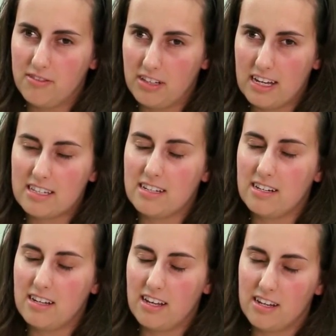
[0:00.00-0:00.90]

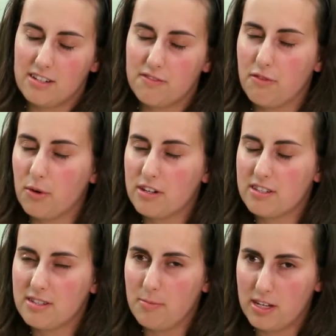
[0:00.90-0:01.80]
velocity and
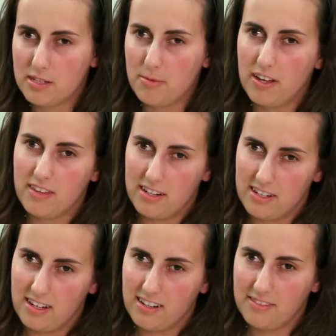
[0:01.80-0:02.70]
force based upon that
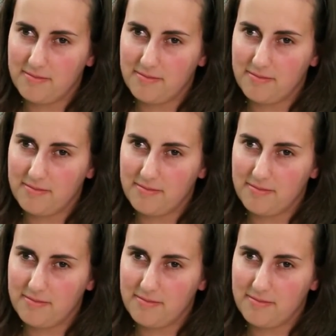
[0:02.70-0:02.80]
data.